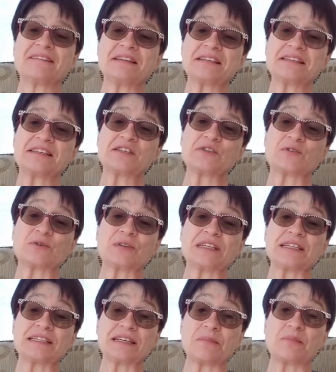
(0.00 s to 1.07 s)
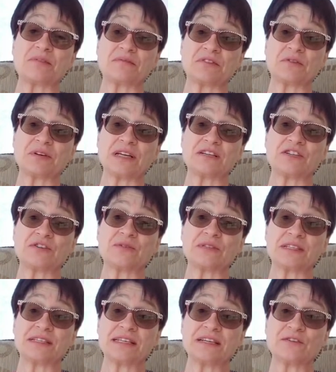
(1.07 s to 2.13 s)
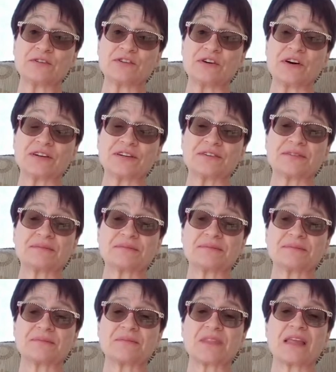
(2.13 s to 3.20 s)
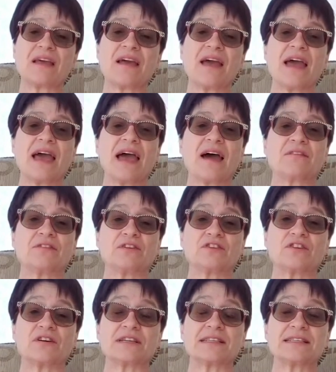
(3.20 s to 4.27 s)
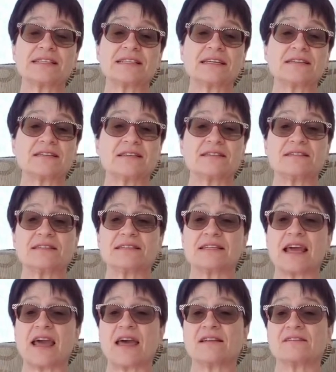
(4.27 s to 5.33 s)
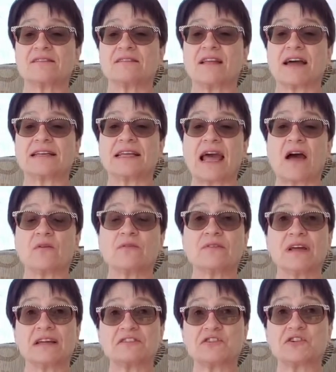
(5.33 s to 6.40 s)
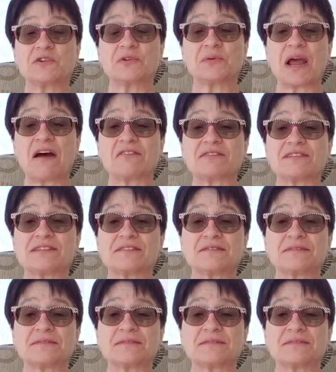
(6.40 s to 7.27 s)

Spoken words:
This is an early step of learning to use a teeter-totter. Have your dog sit, stand, lie down, and turn around.